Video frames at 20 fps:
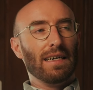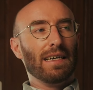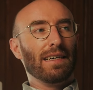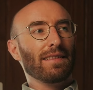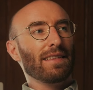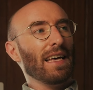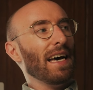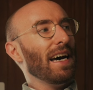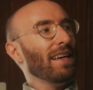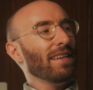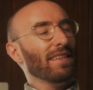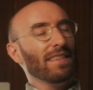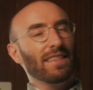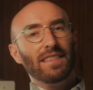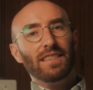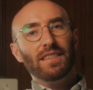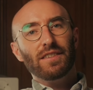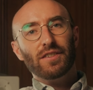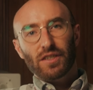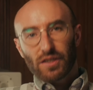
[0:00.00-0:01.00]
That
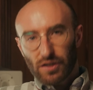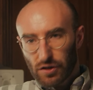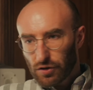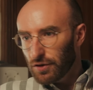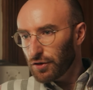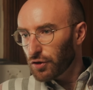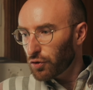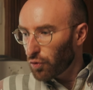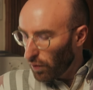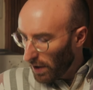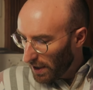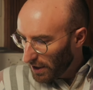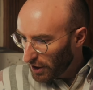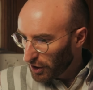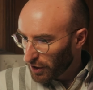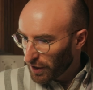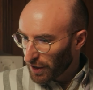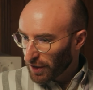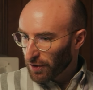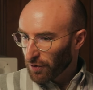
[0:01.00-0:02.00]
is a good
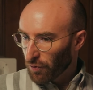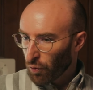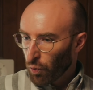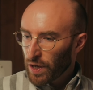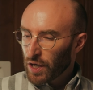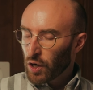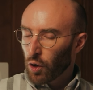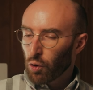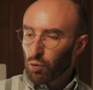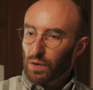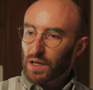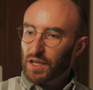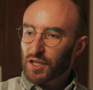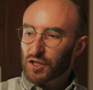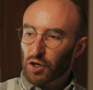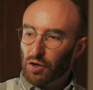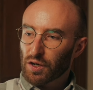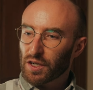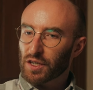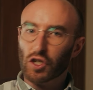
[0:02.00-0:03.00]
question. We only
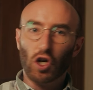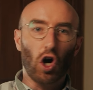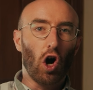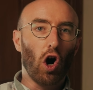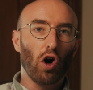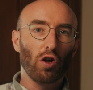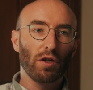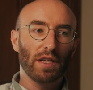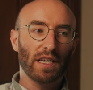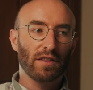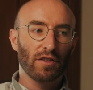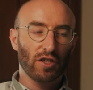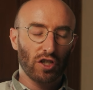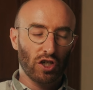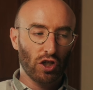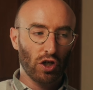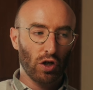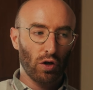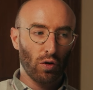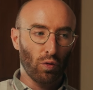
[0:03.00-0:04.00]
started calling the
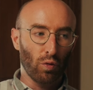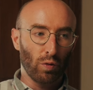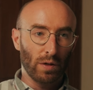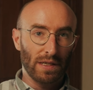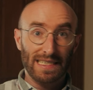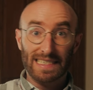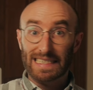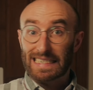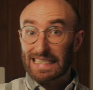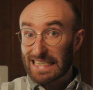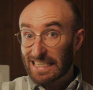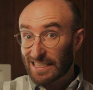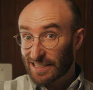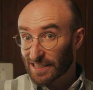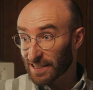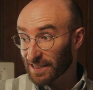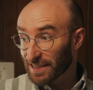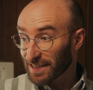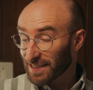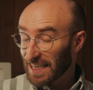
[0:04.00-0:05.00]
show
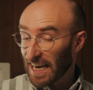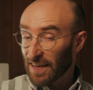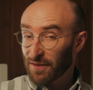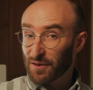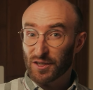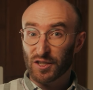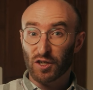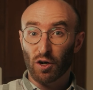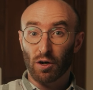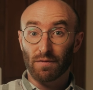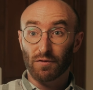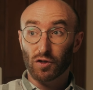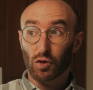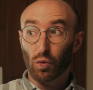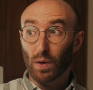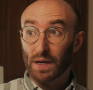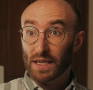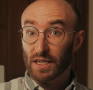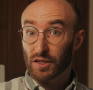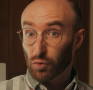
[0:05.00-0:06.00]
Seasons at the start of
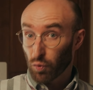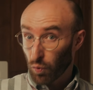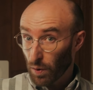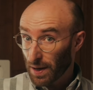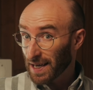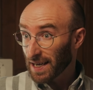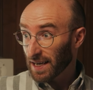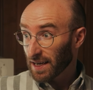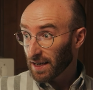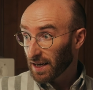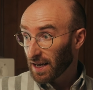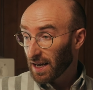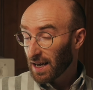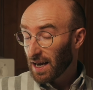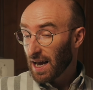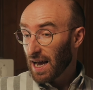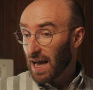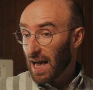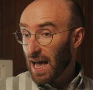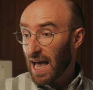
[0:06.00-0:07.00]
2020.
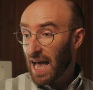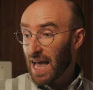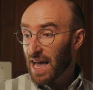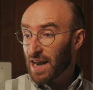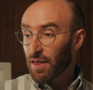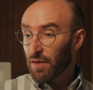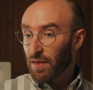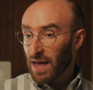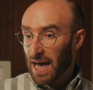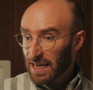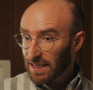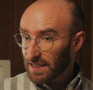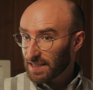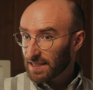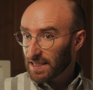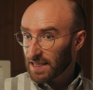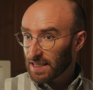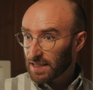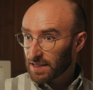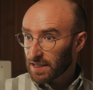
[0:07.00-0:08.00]
And that
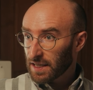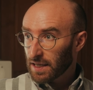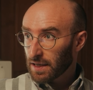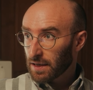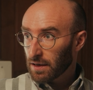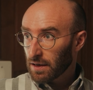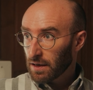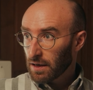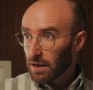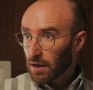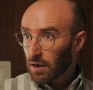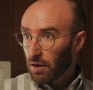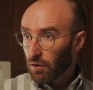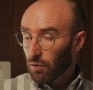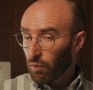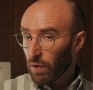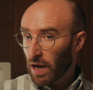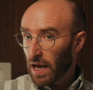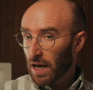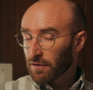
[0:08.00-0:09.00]
season
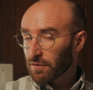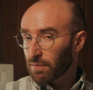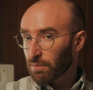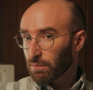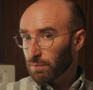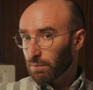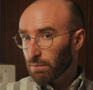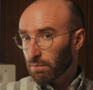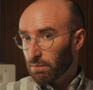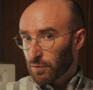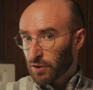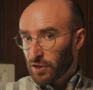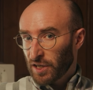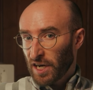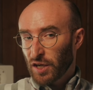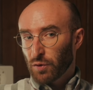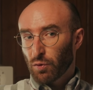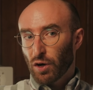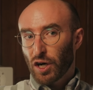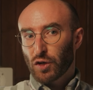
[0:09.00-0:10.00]
ran from
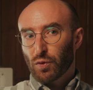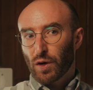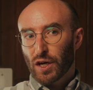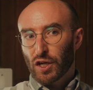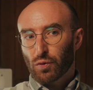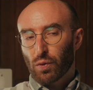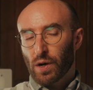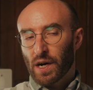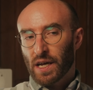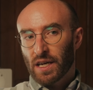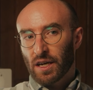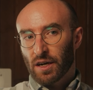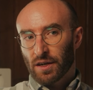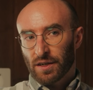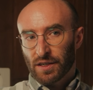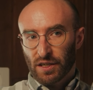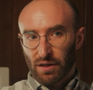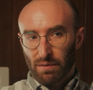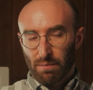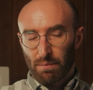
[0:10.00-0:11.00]
January 2020
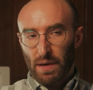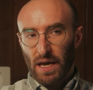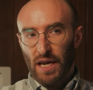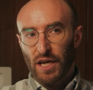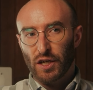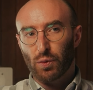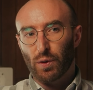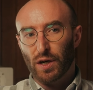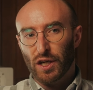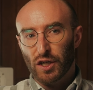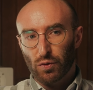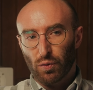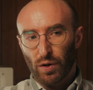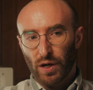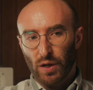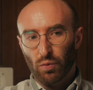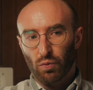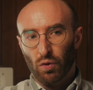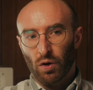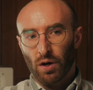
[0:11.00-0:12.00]
until May
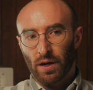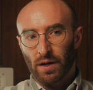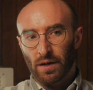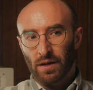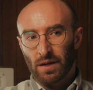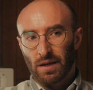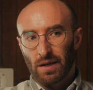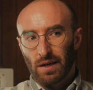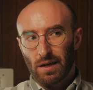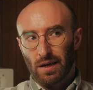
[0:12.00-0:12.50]
2021.